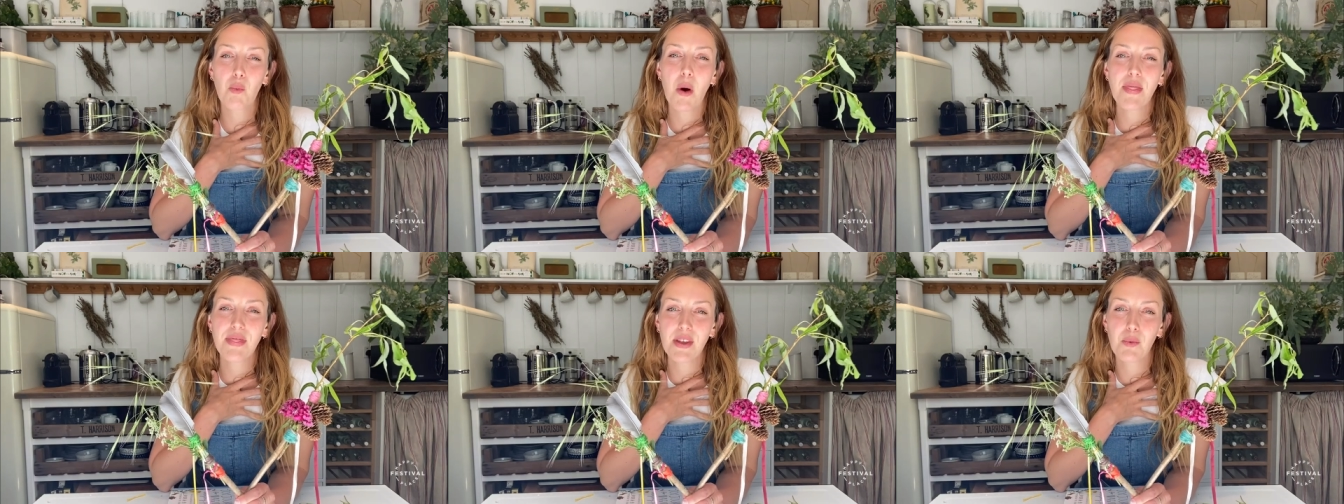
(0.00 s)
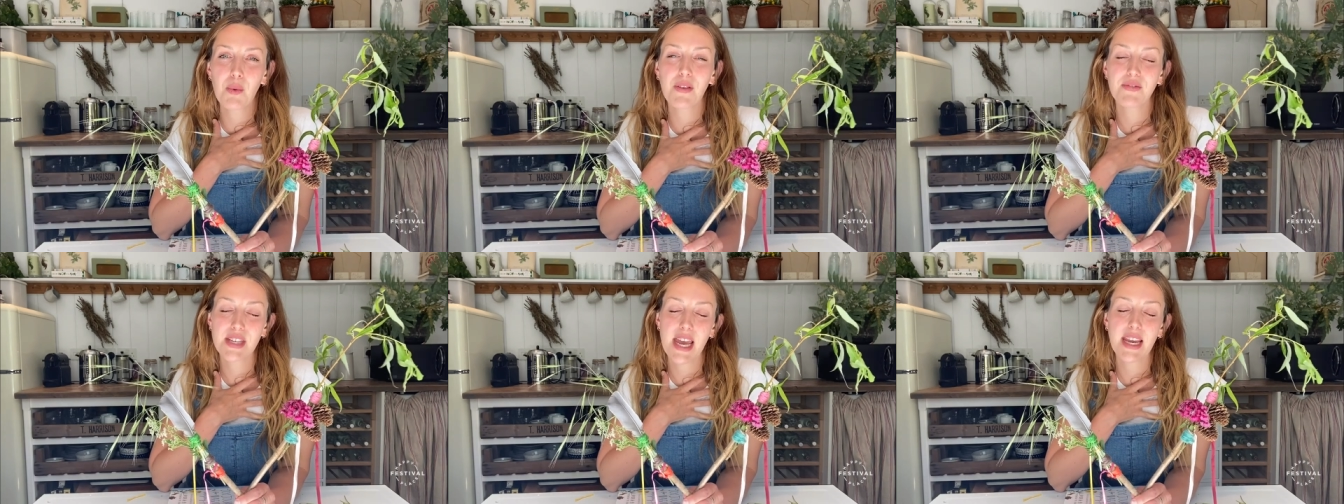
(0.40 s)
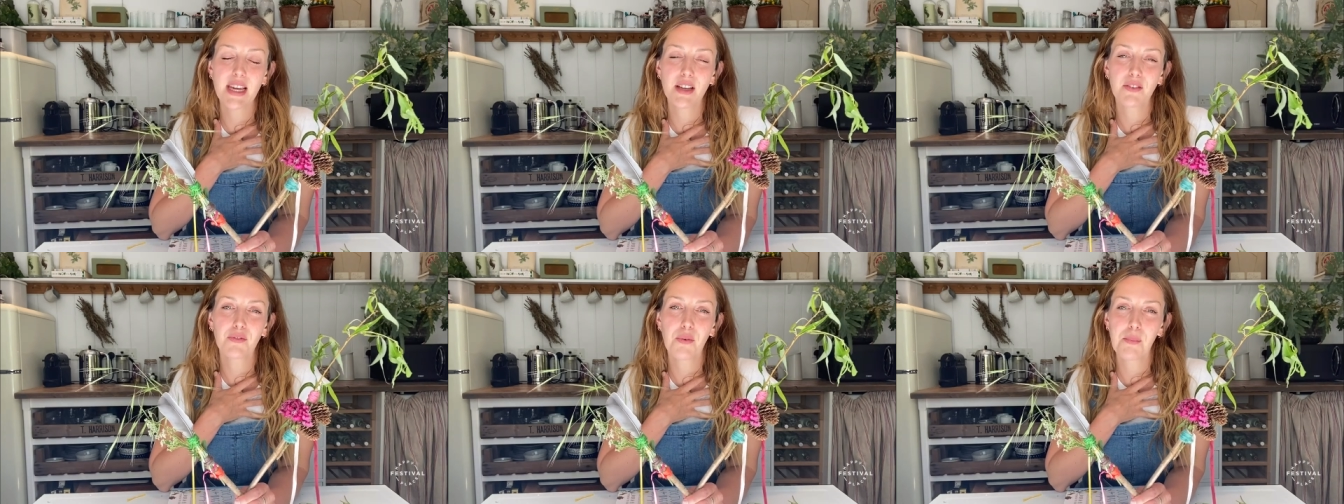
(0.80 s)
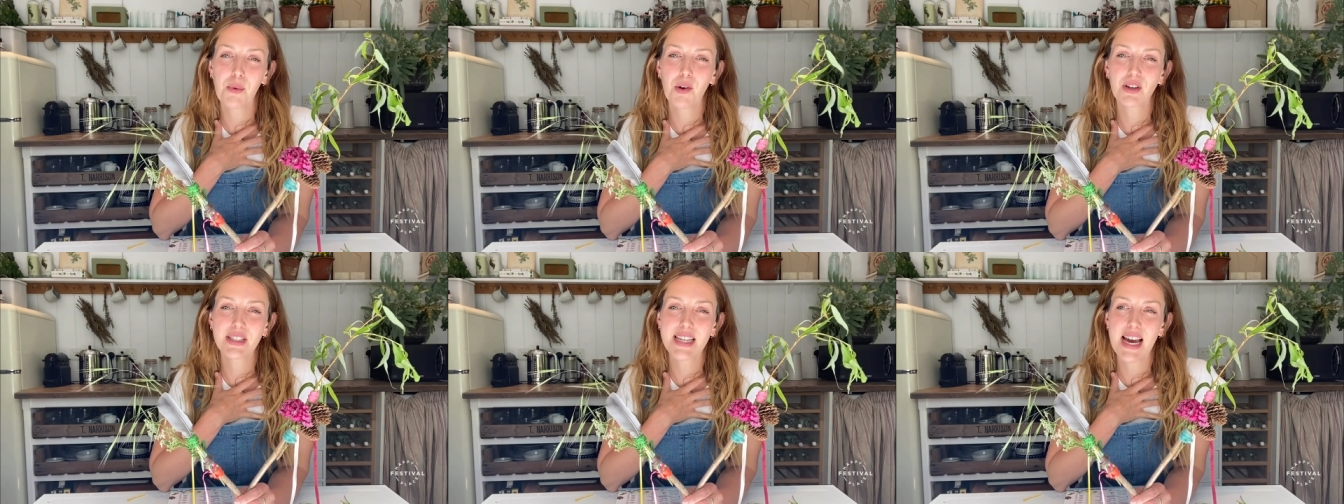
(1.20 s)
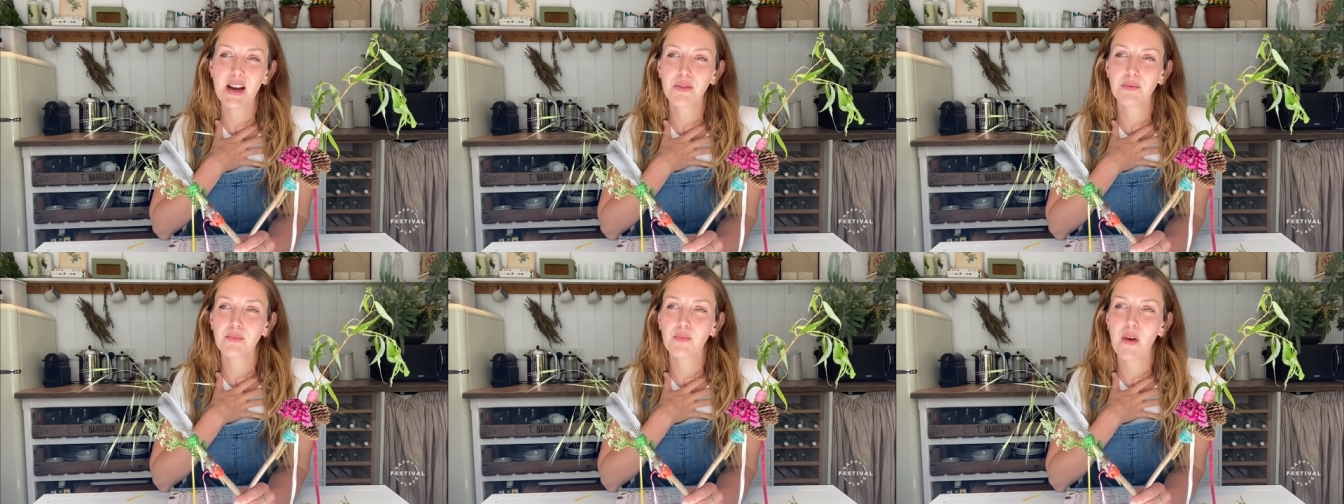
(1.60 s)
one thing we've taken from
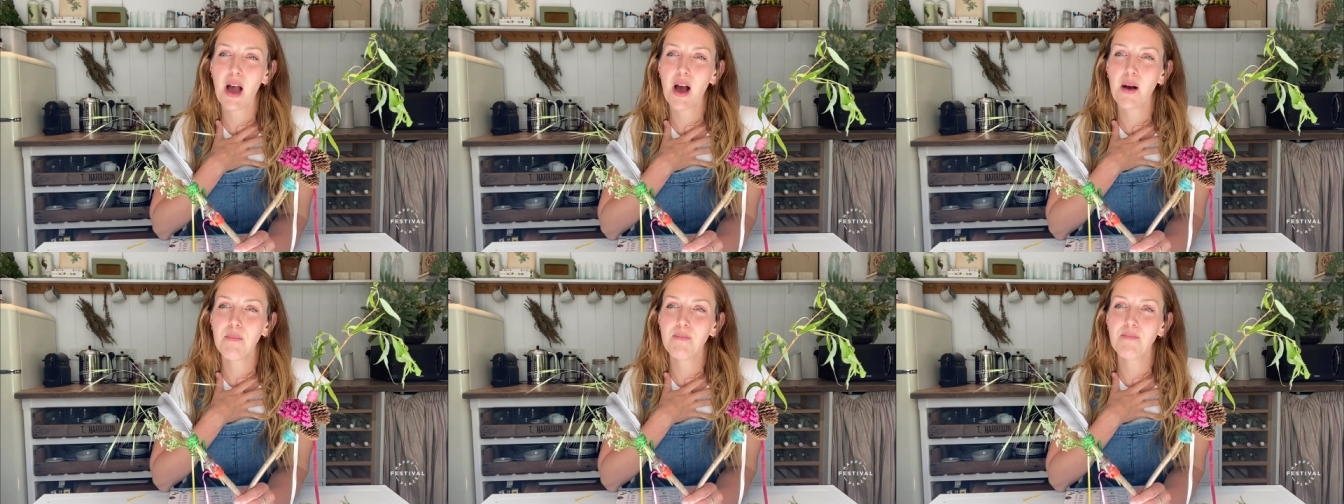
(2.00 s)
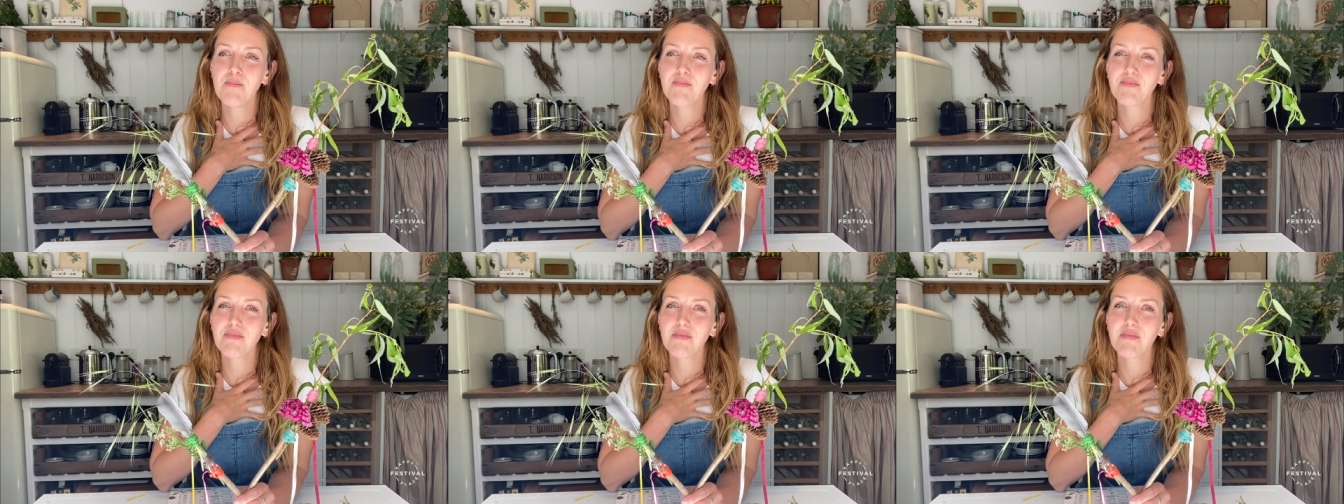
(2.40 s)
lockdown um,